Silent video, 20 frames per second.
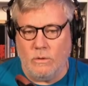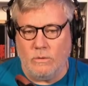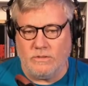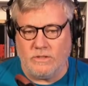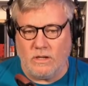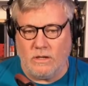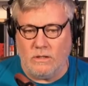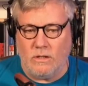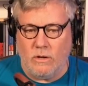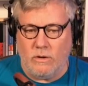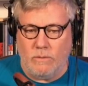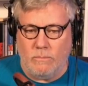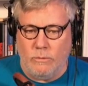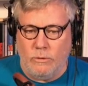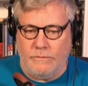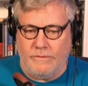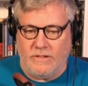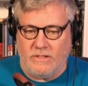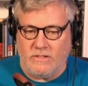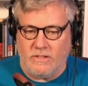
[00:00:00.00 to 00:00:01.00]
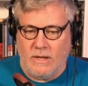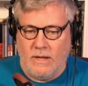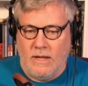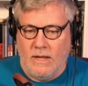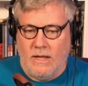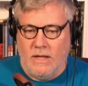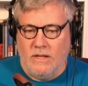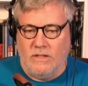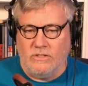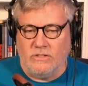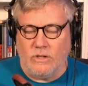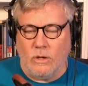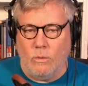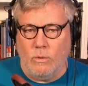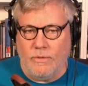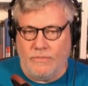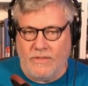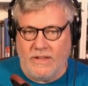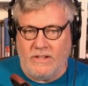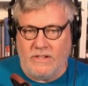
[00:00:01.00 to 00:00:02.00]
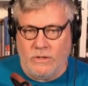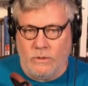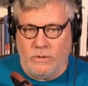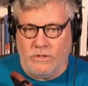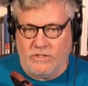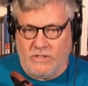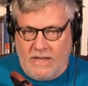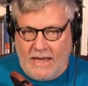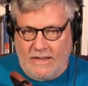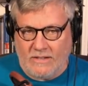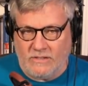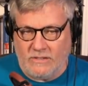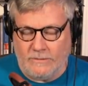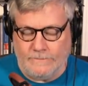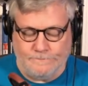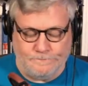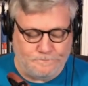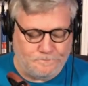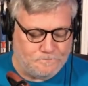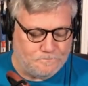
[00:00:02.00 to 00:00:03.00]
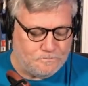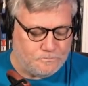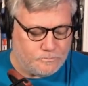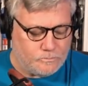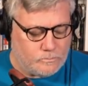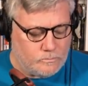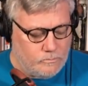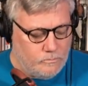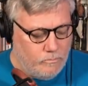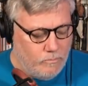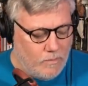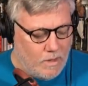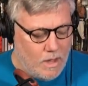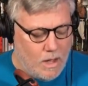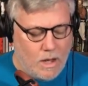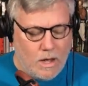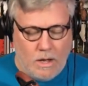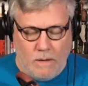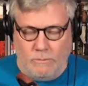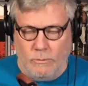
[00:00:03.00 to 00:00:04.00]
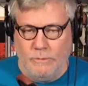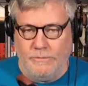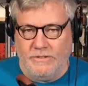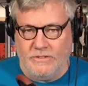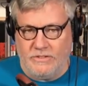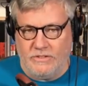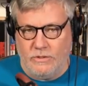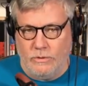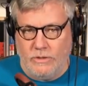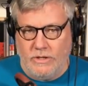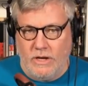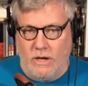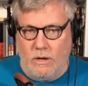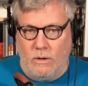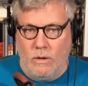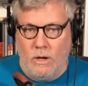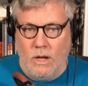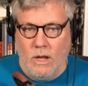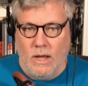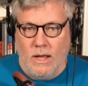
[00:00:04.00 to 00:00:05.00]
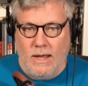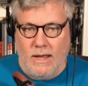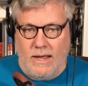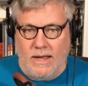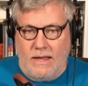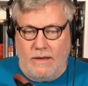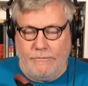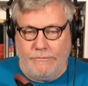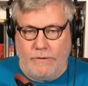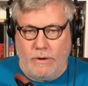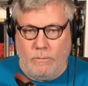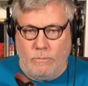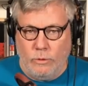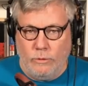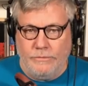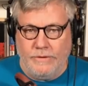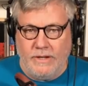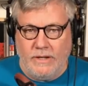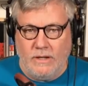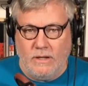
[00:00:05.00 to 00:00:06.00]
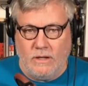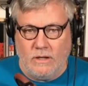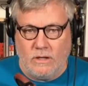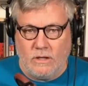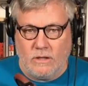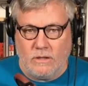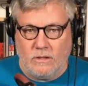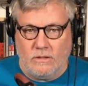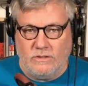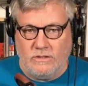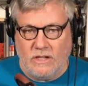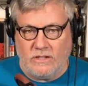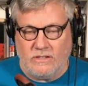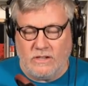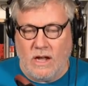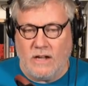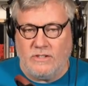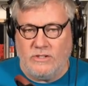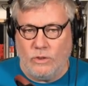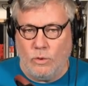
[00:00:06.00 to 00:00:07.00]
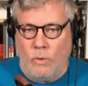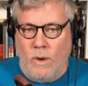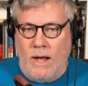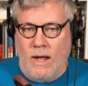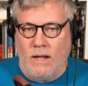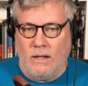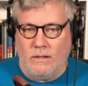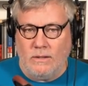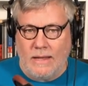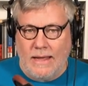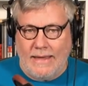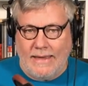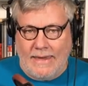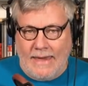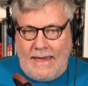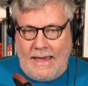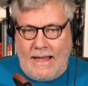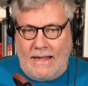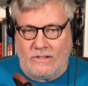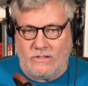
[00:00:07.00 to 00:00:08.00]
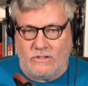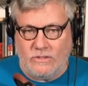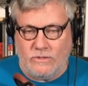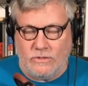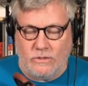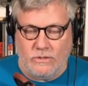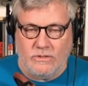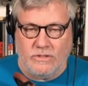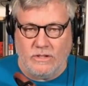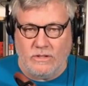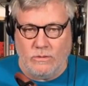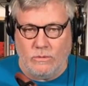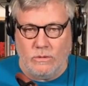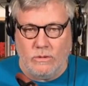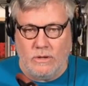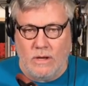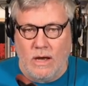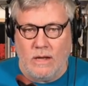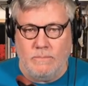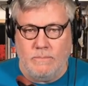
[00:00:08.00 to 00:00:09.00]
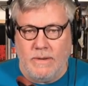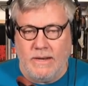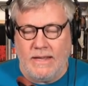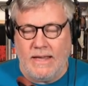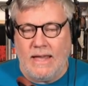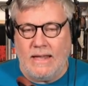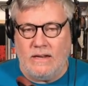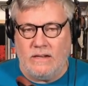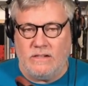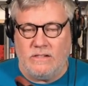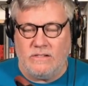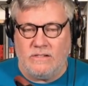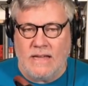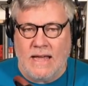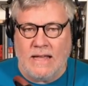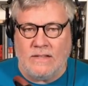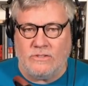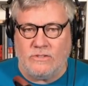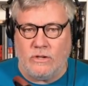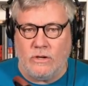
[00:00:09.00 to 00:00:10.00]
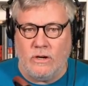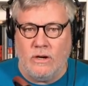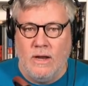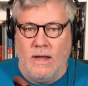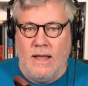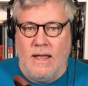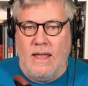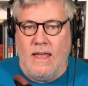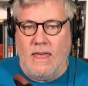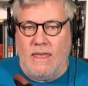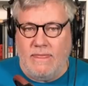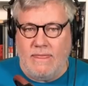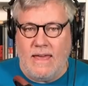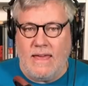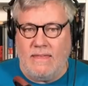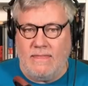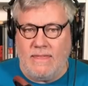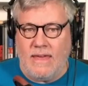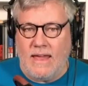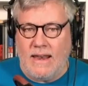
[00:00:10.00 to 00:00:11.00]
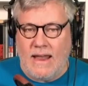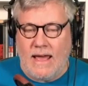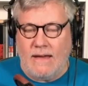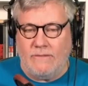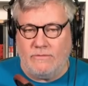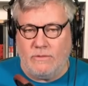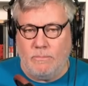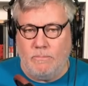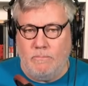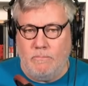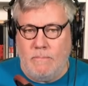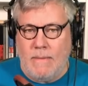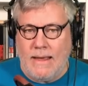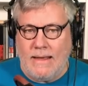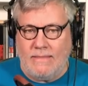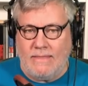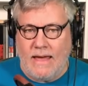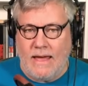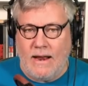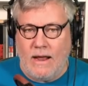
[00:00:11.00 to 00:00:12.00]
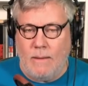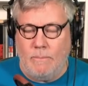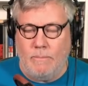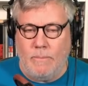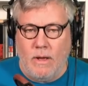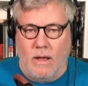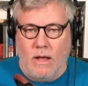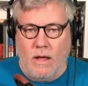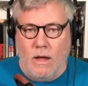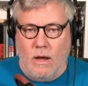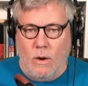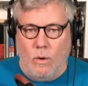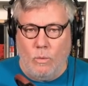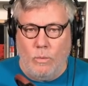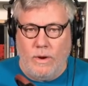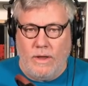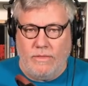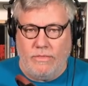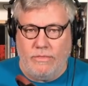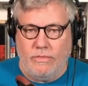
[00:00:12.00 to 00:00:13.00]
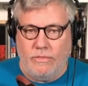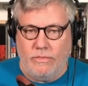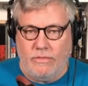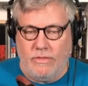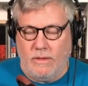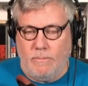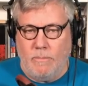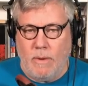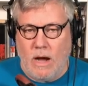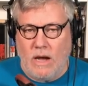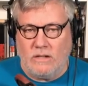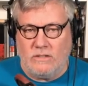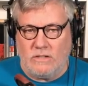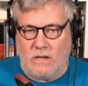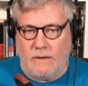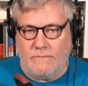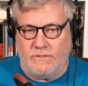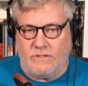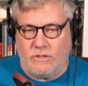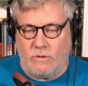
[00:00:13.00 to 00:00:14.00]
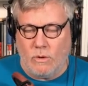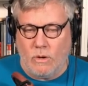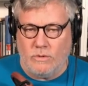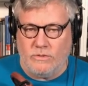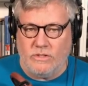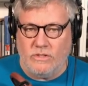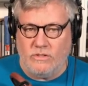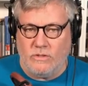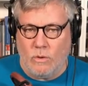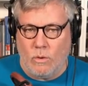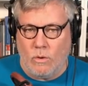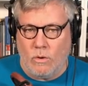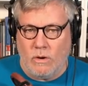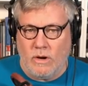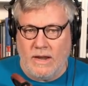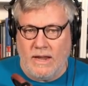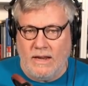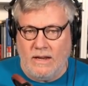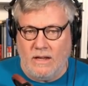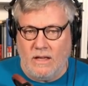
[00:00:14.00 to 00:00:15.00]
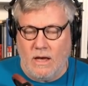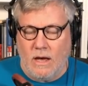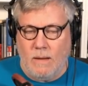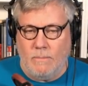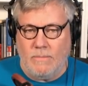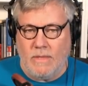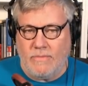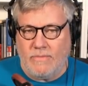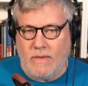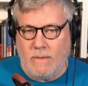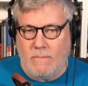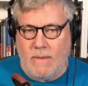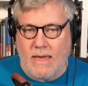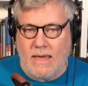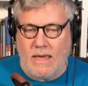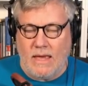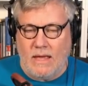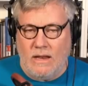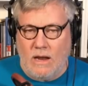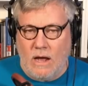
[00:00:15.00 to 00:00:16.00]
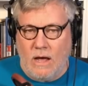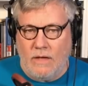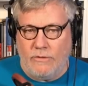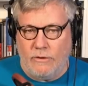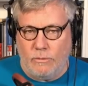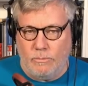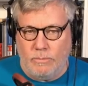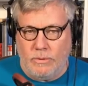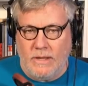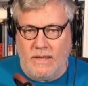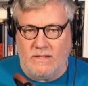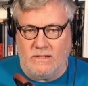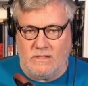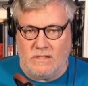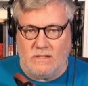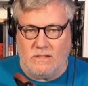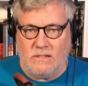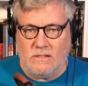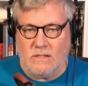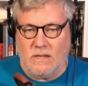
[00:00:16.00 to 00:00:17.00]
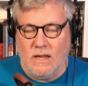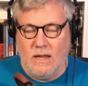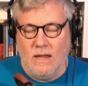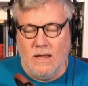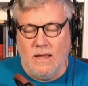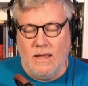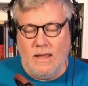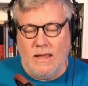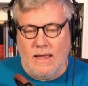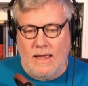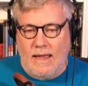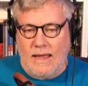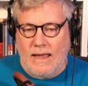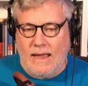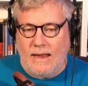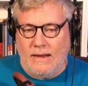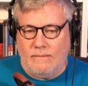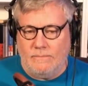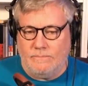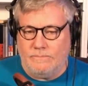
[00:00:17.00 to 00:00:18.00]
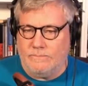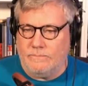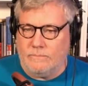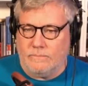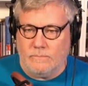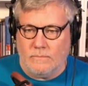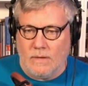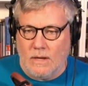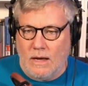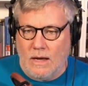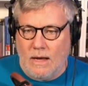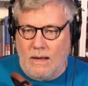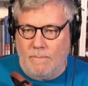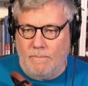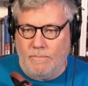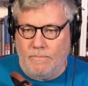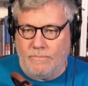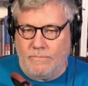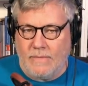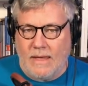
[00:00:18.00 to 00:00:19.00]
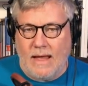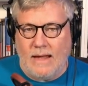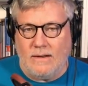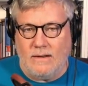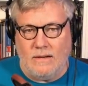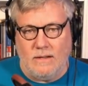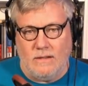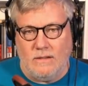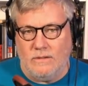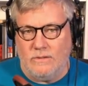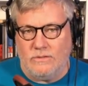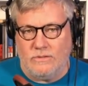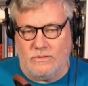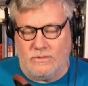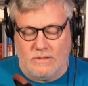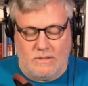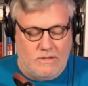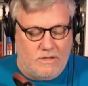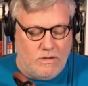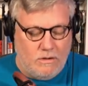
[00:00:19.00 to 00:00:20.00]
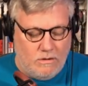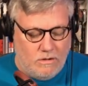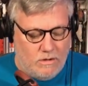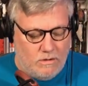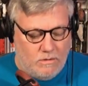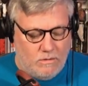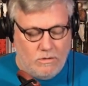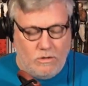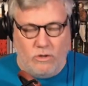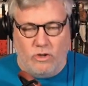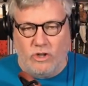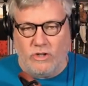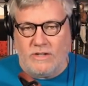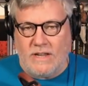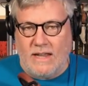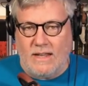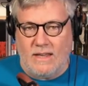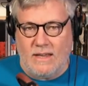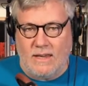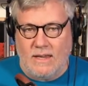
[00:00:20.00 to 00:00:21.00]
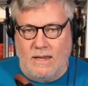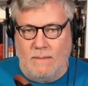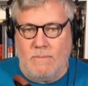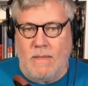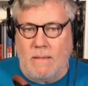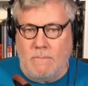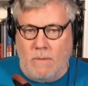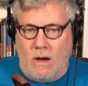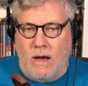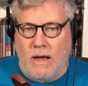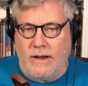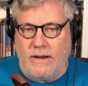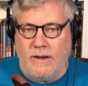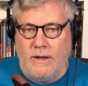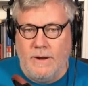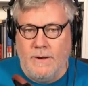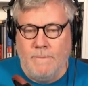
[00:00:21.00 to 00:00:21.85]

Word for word: one's going to loan them movies. So what they do is, yes, a movie studio, if a movie does not do well, like Cats, and turns into an unmitigated disaster, they then have to make that up with the box office grosses or income that they make in other places. And um, that you, you should take keep that in mind